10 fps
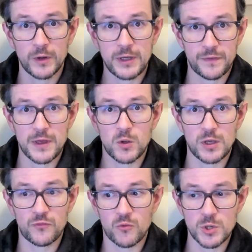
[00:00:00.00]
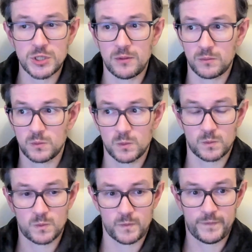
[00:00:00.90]
Okay, thank you again for watching.
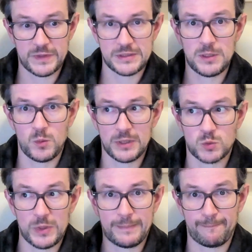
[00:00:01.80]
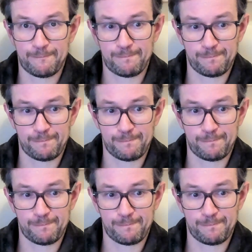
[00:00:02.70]
See you next week.